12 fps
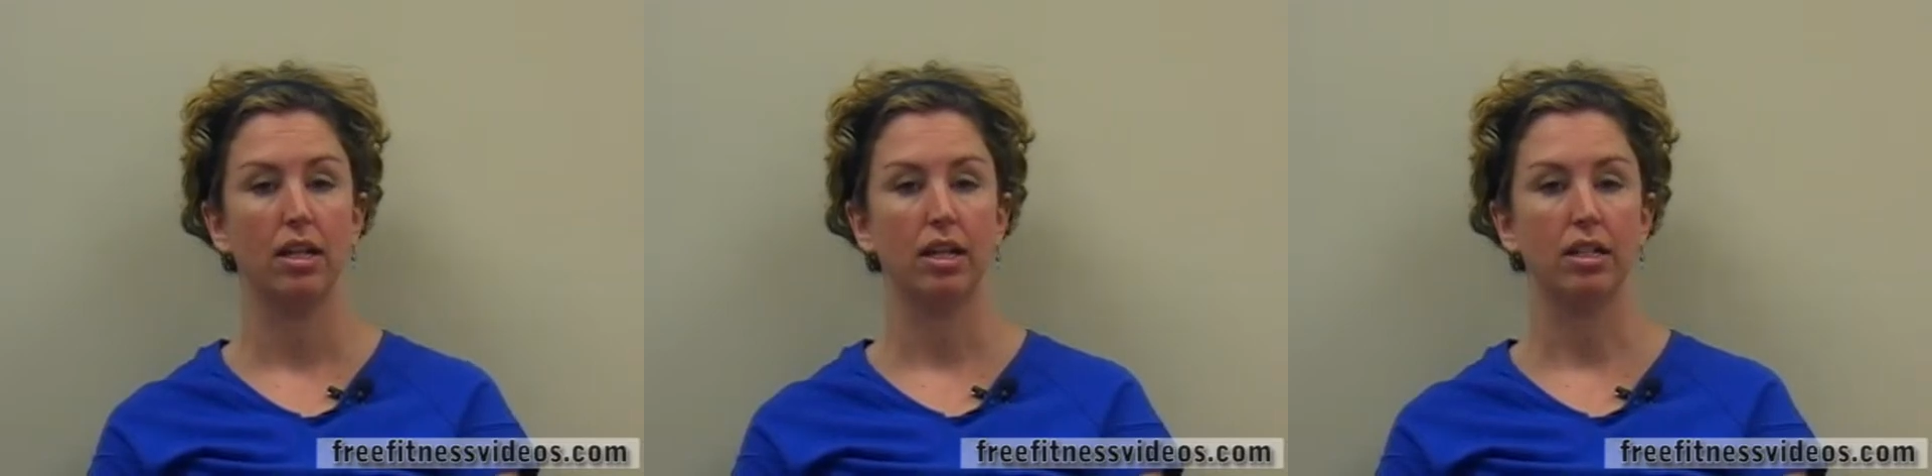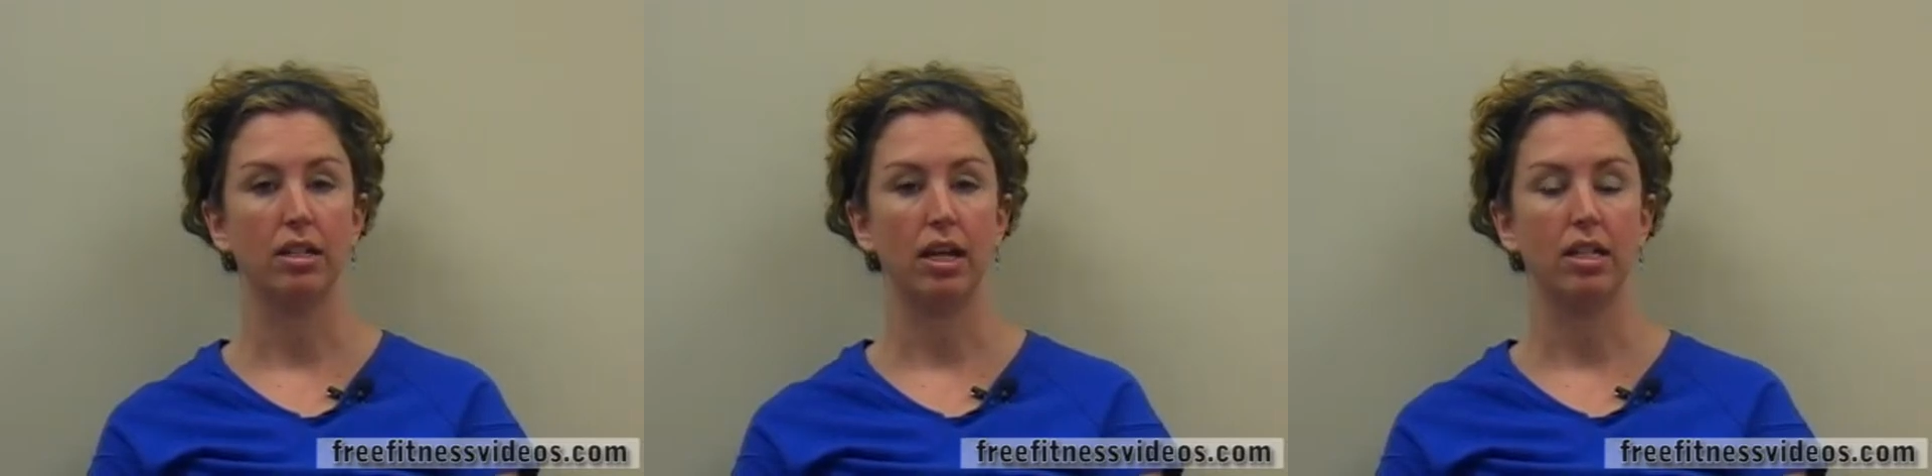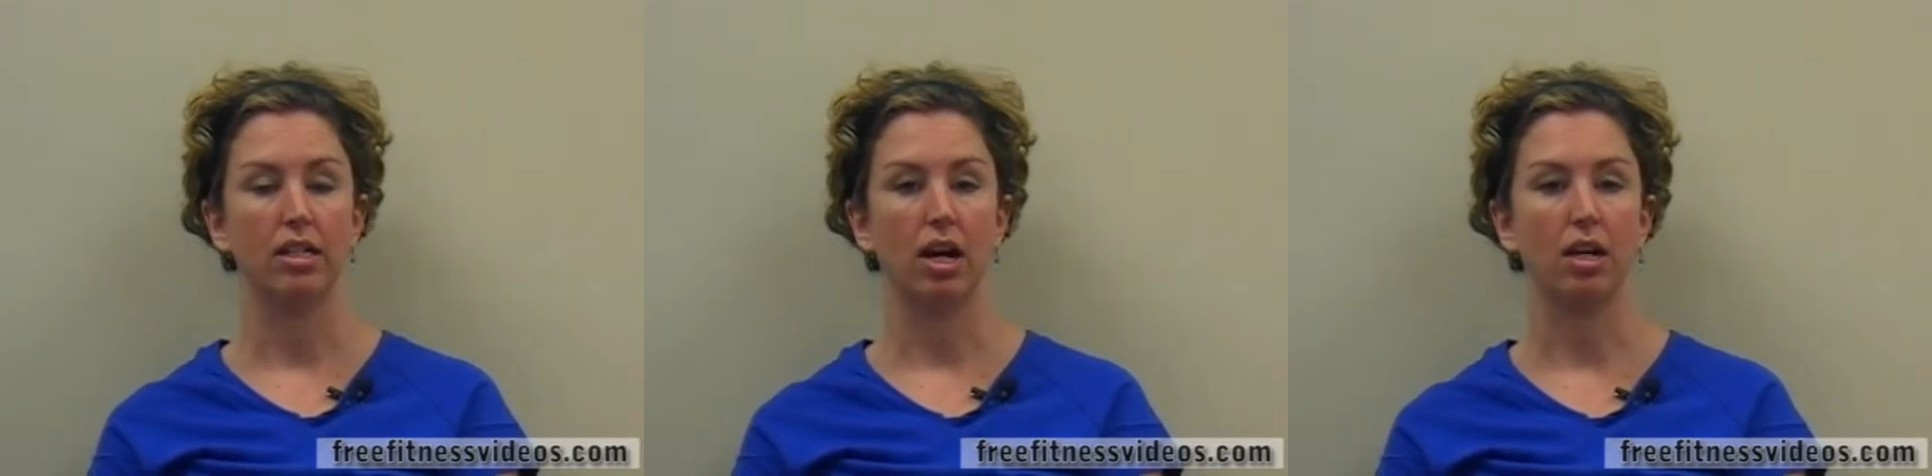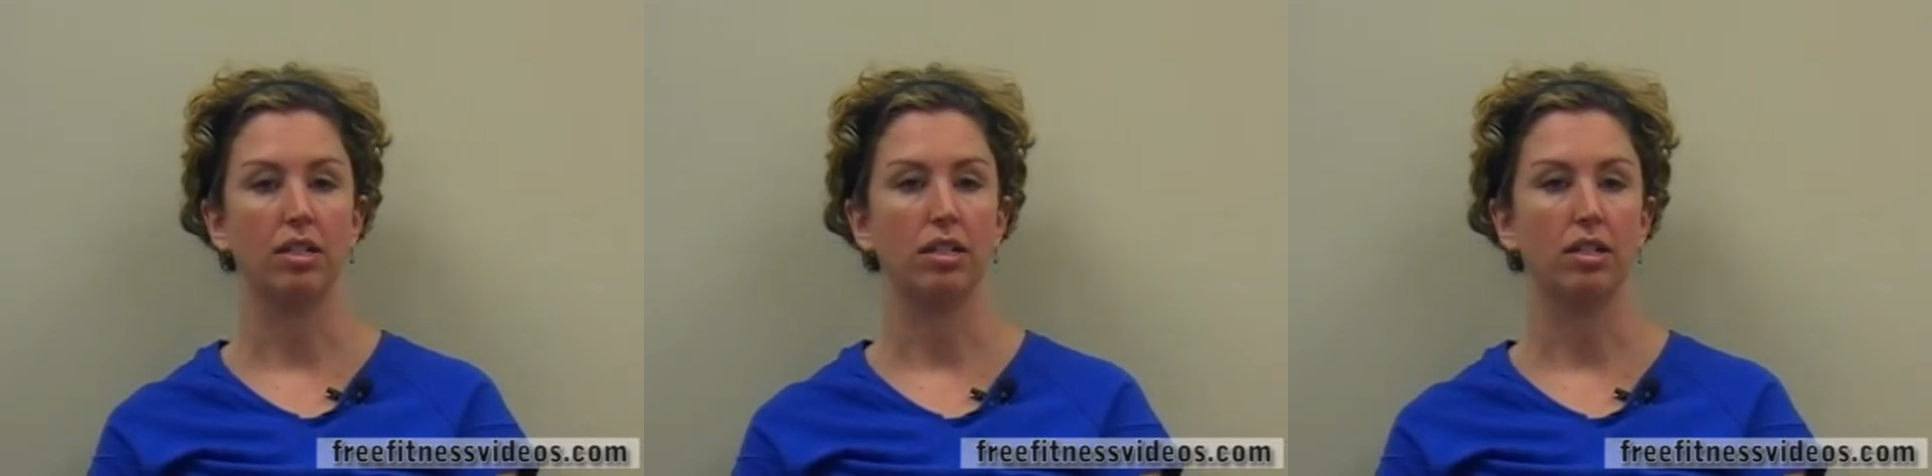It's not a
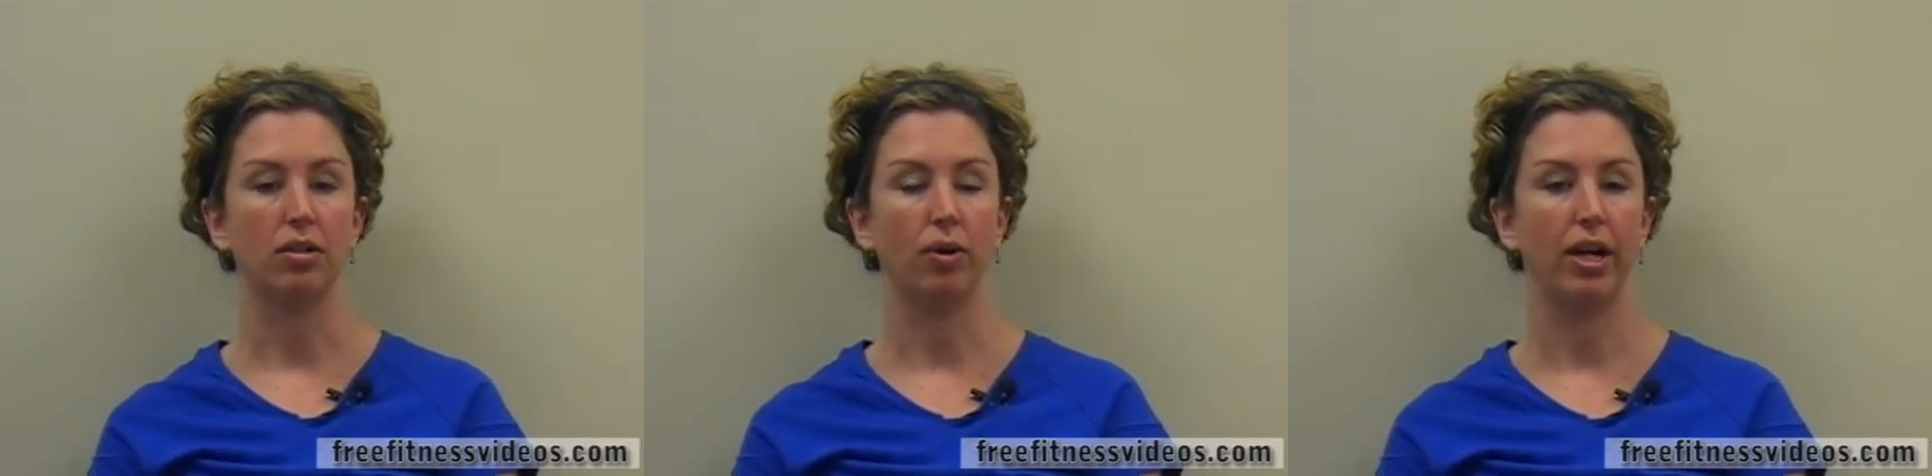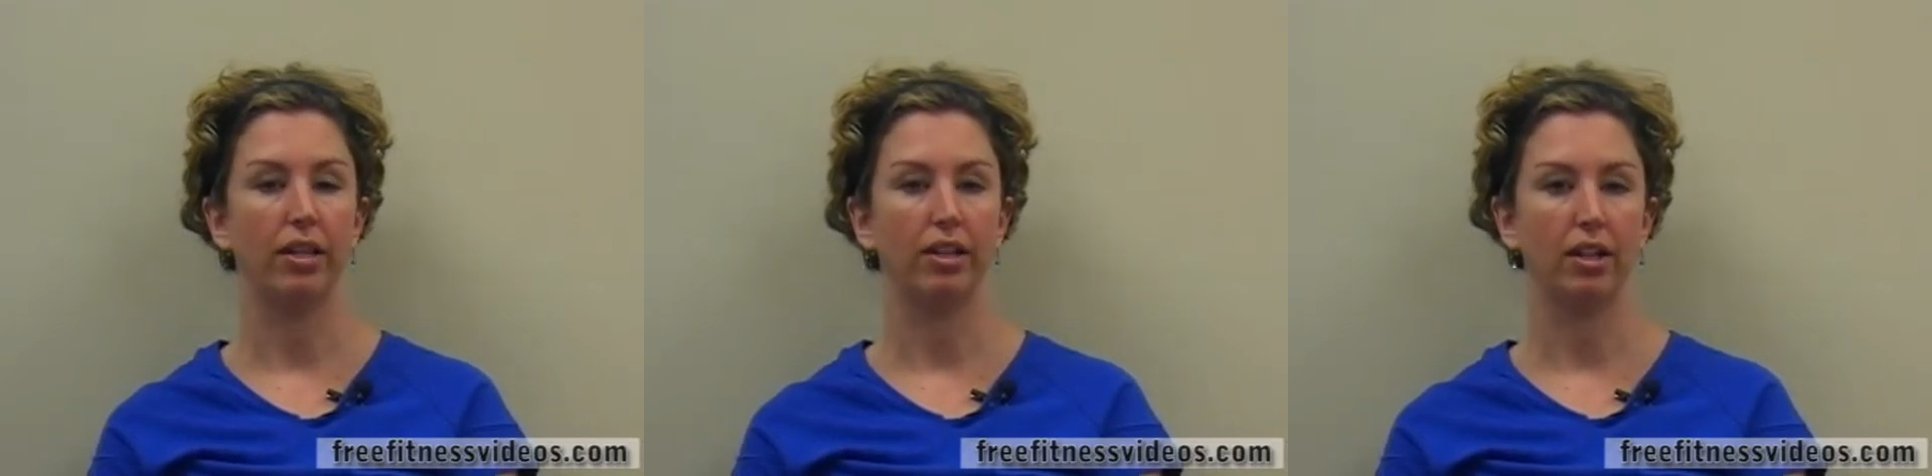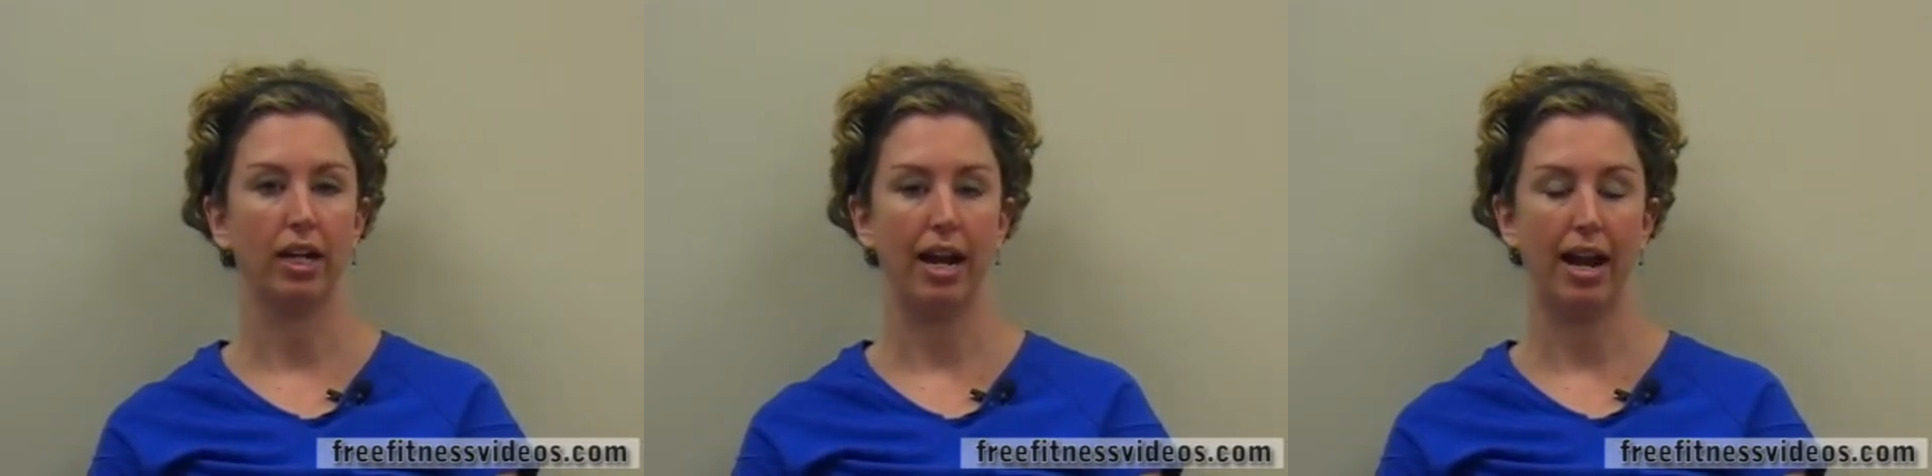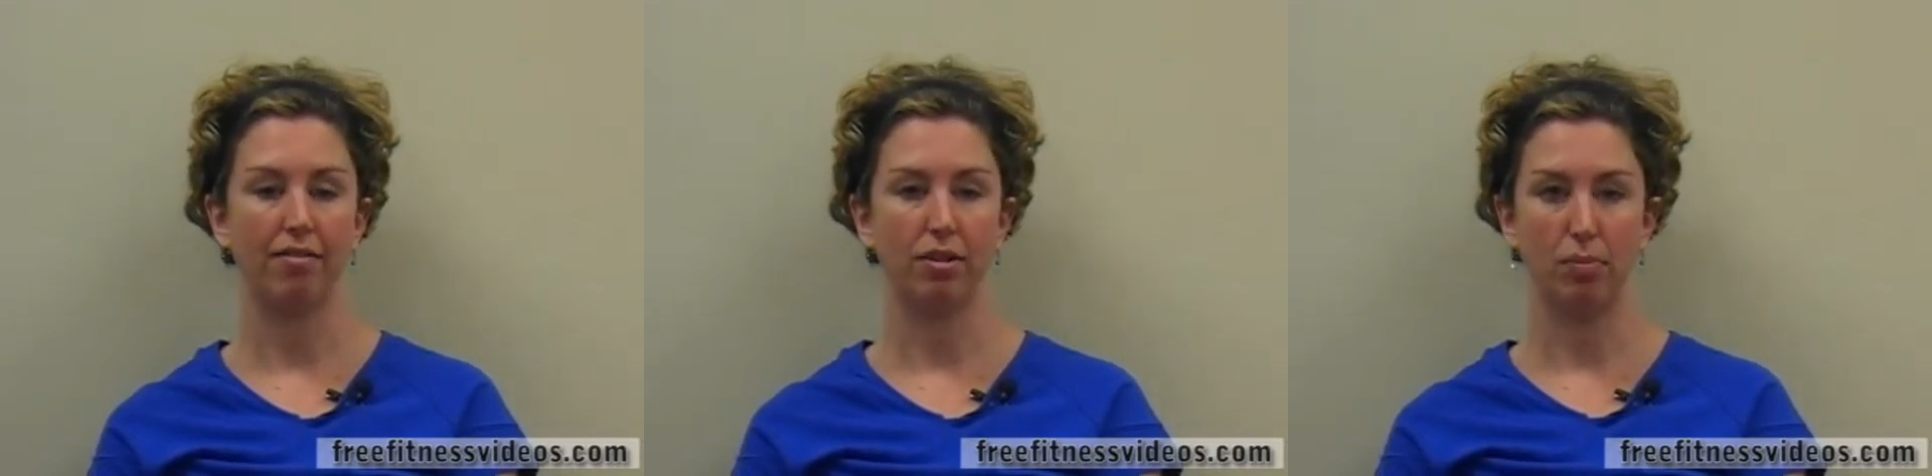toxin in a way that you're going to
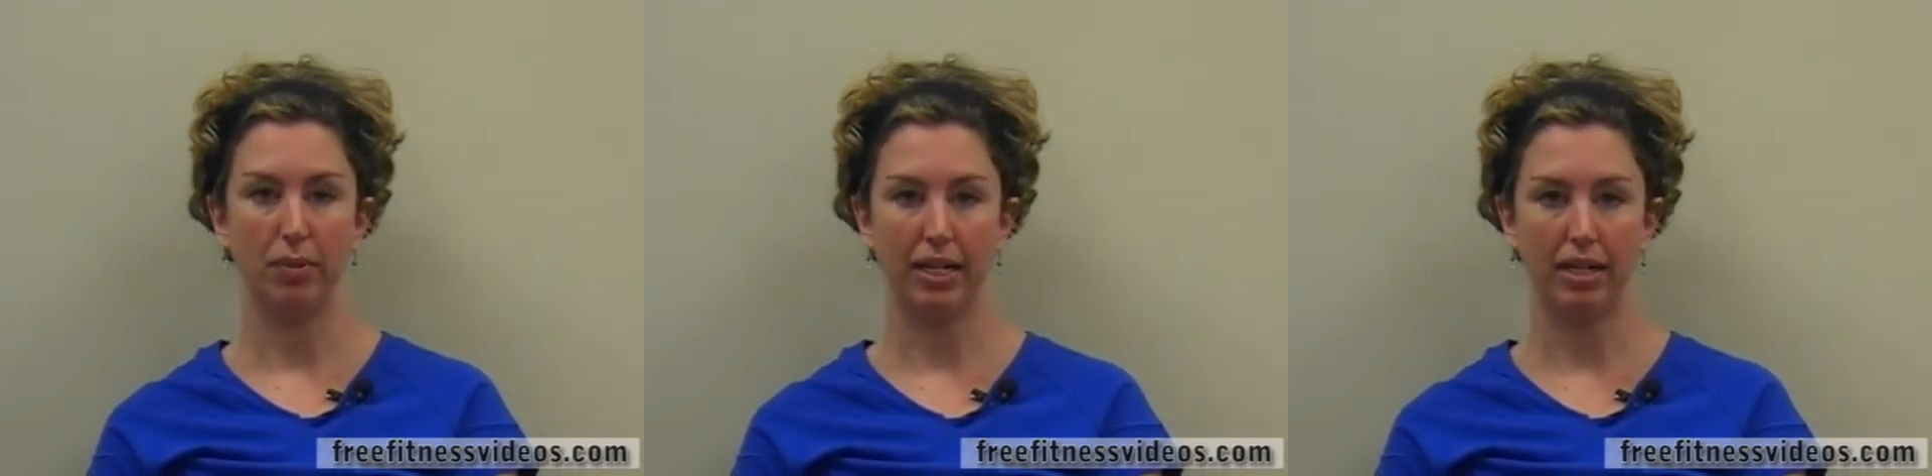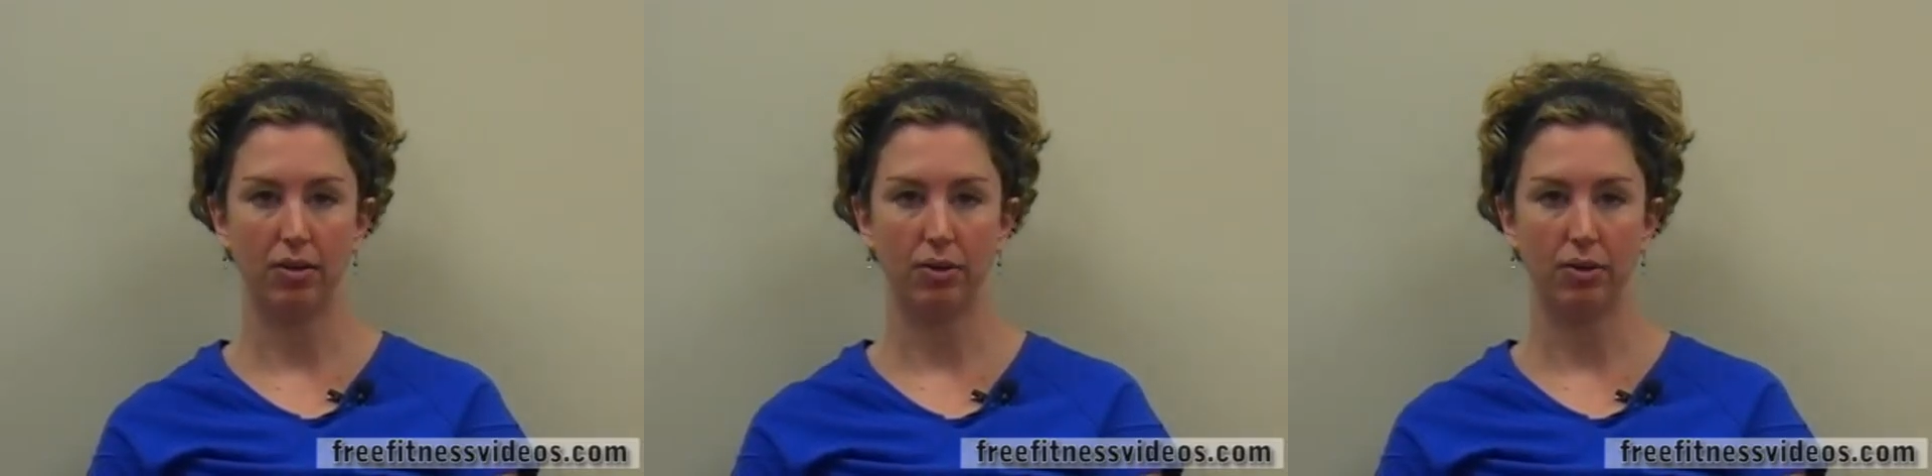have an immediate